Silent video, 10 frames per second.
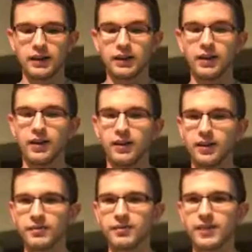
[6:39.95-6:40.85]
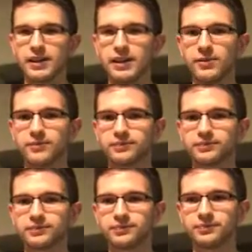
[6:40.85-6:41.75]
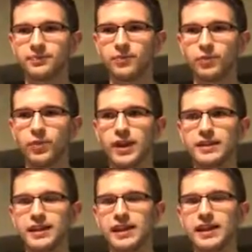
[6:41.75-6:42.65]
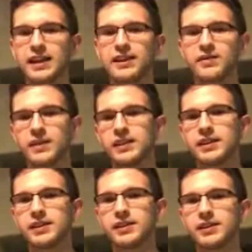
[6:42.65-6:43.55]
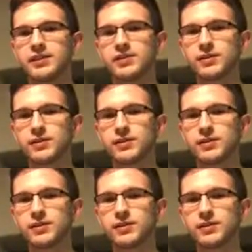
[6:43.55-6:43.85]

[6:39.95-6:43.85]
There aren't many ways that it can infect anything else,